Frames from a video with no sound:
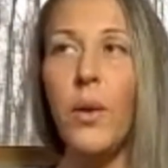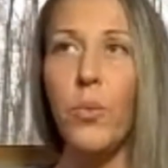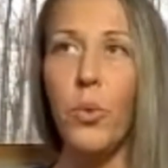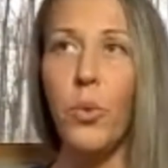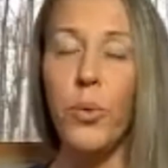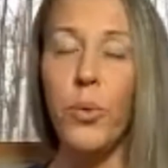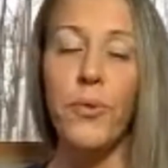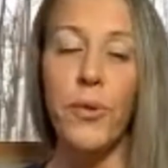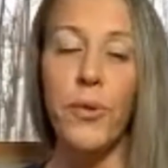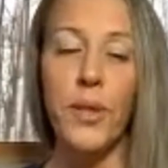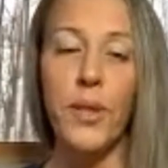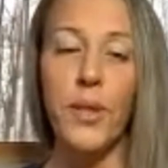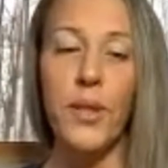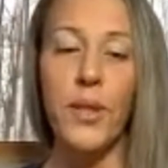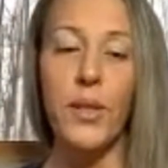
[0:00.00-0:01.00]
room
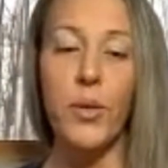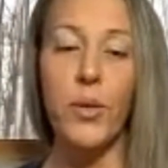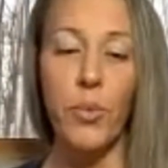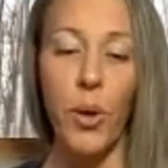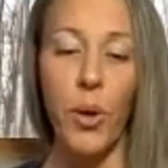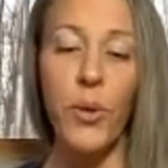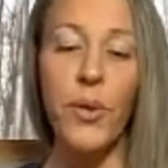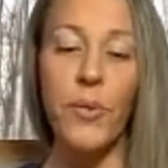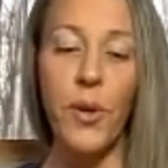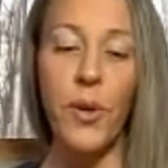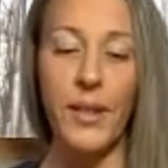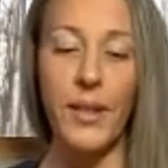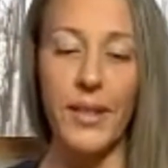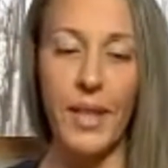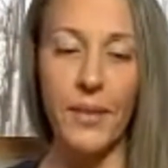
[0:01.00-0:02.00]
for growth for
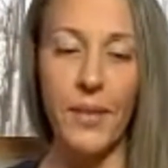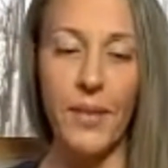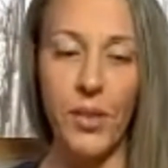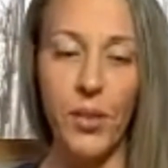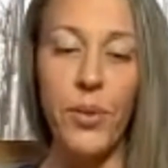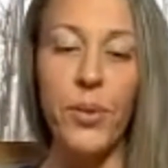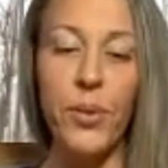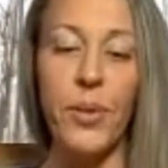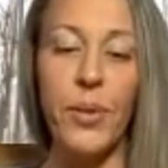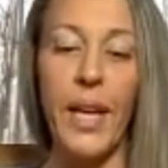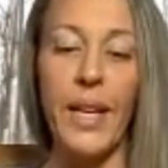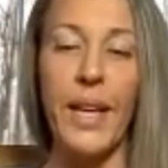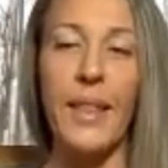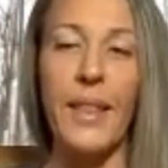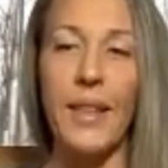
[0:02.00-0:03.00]
ourselves too. Like,
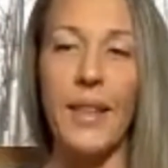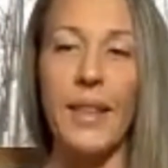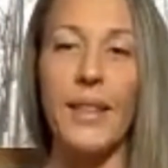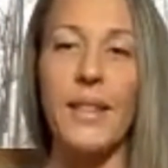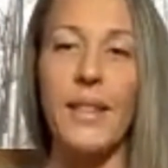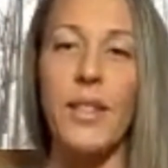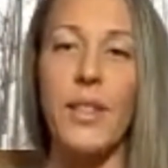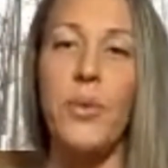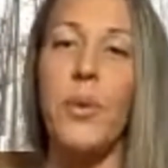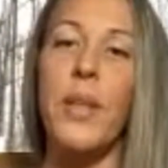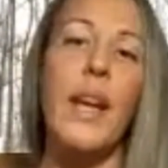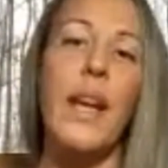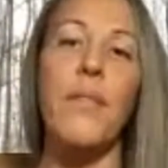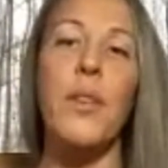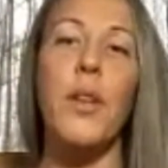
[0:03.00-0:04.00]
I think this is, you are
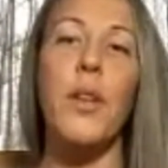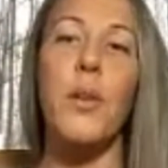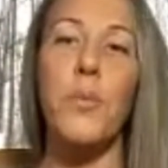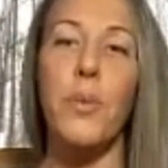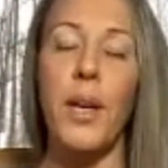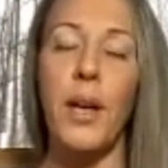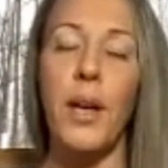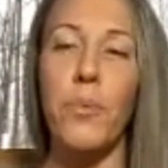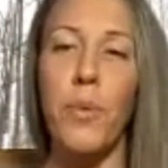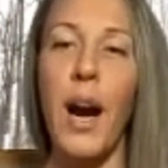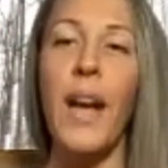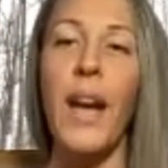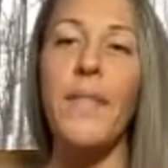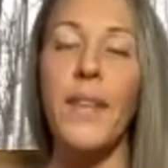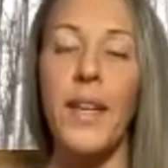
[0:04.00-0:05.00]
never
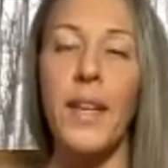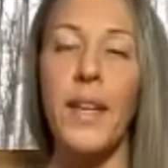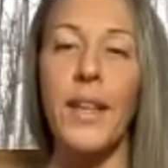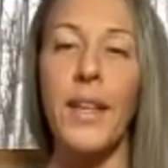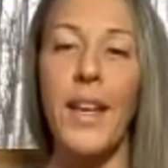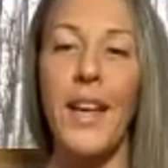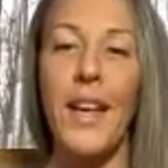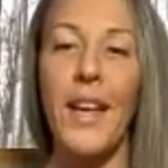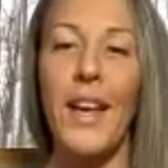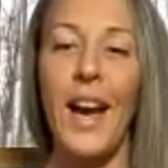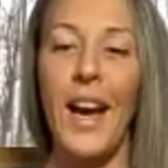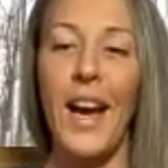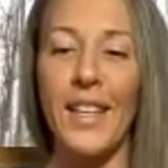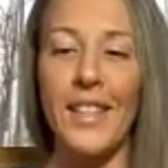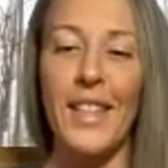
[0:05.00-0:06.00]
arriving
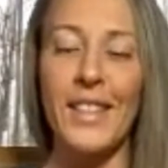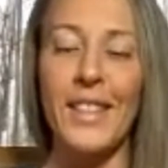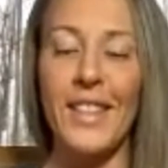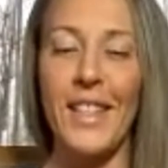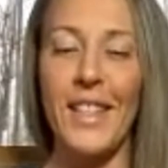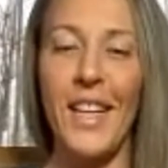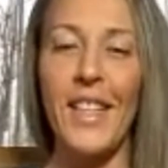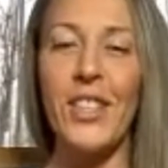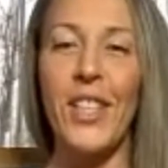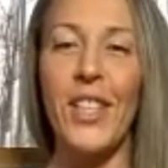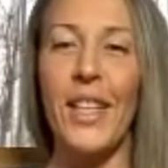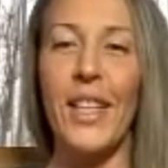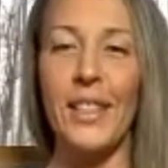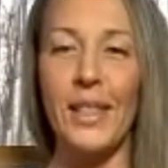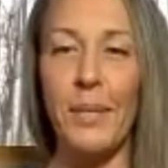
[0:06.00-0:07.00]
at a destination.
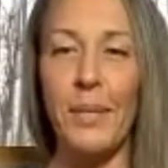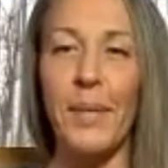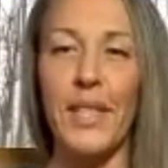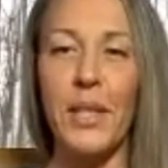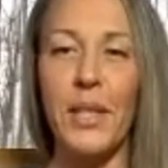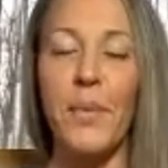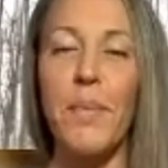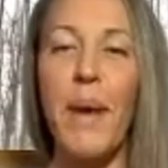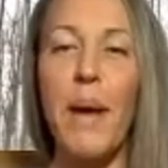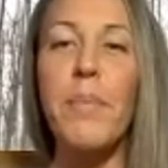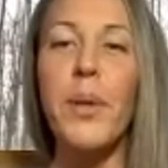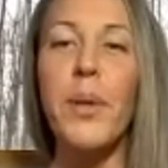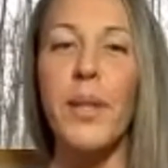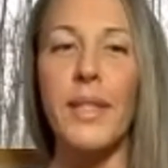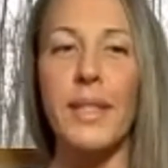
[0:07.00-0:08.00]
And that's something to
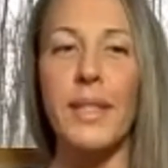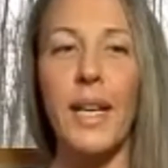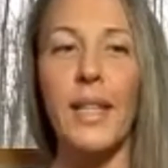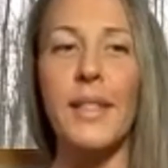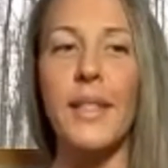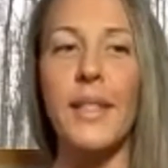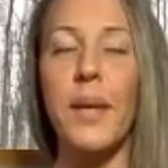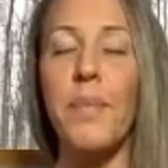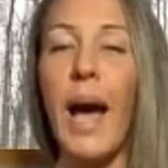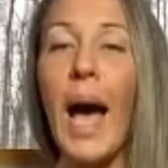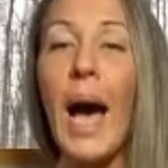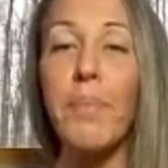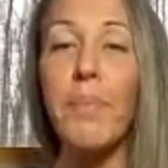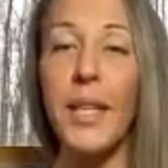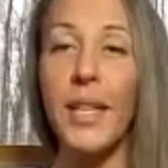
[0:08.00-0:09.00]
remember, is that
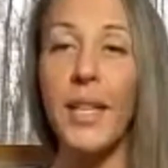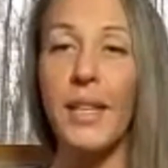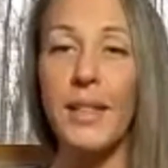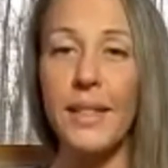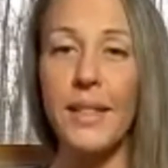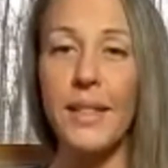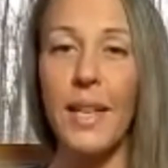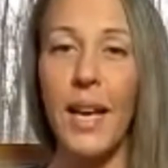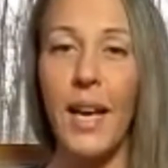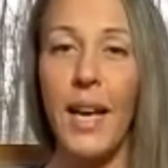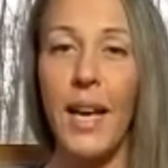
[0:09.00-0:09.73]
happiness,